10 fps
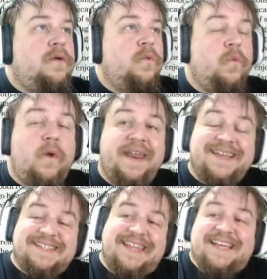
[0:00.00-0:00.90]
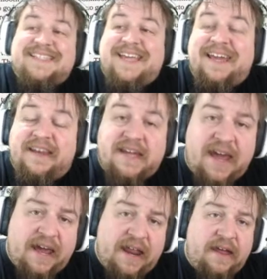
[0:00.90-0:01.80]
What is this
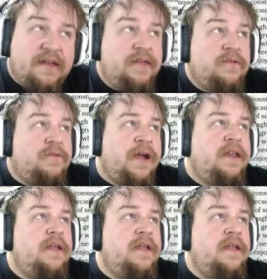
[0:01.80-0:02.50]
indicating, right?